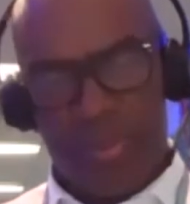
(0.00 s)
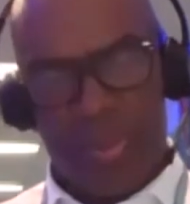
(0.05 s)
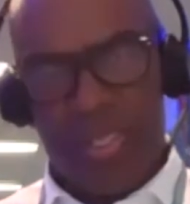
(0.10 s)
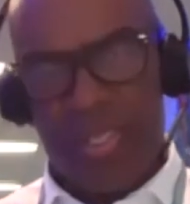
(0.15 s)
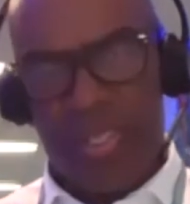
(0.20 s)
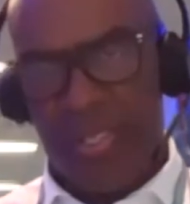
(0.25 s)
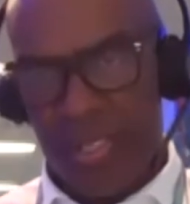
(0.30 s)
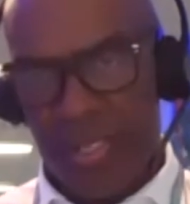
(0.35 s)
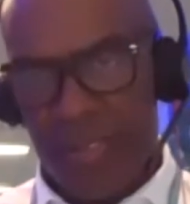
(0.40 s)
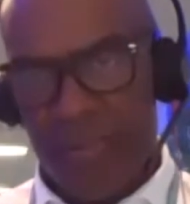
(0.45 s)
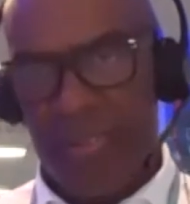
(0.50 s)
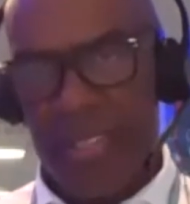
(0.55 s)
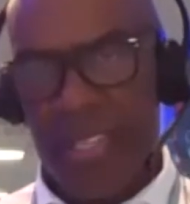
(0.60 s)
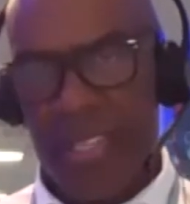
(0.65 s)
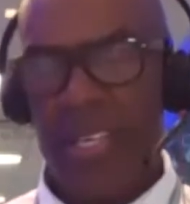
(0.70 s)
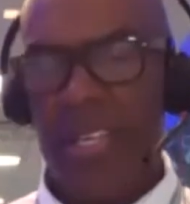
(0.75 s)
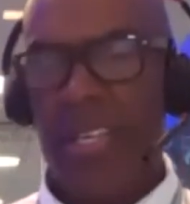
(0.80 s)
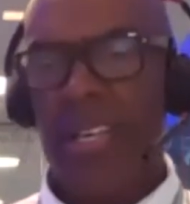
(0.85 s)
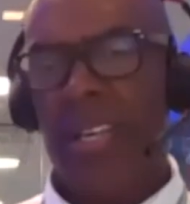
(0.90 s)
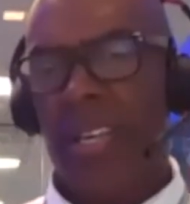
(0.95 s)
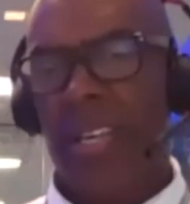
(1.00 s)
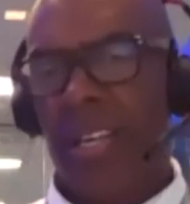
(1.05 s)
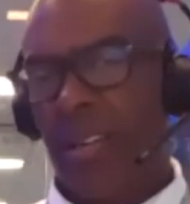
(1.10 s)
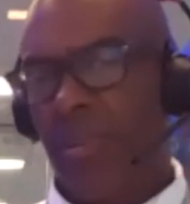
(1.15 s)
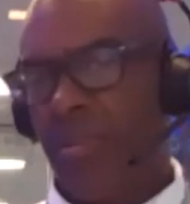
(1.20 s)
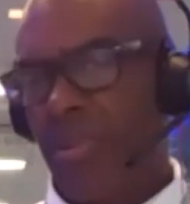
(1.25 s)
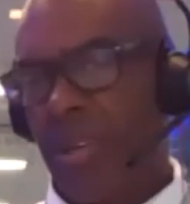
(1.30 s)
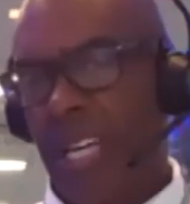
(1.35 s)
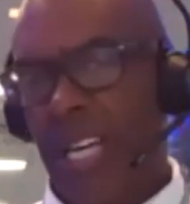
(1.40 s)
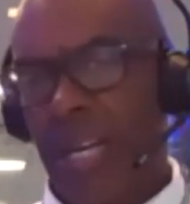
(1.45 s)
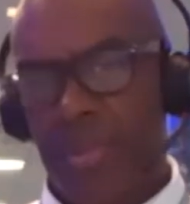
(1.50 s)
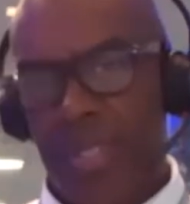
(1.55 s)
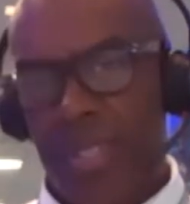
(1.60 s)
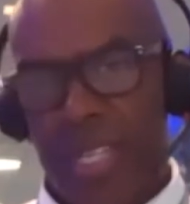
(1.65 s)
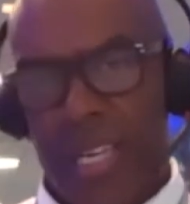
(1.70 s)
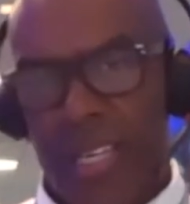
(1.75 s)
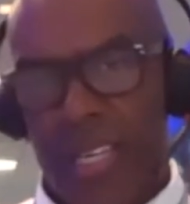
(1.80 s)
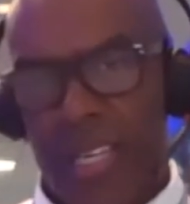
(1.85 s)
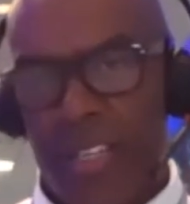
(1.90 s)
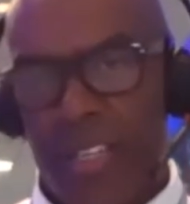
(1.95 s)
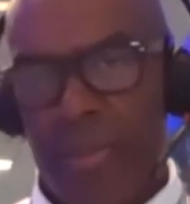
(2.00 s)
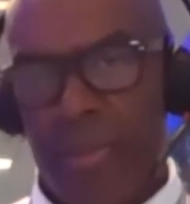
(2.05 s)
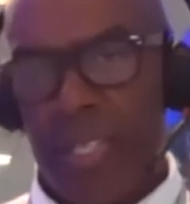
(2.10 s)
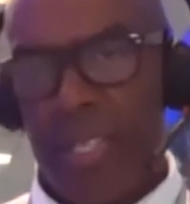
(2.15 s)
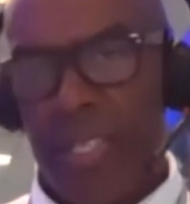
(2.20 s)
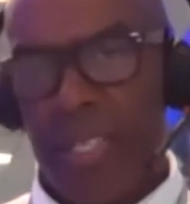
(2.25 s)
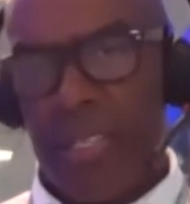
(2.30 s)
because of perhaps the economic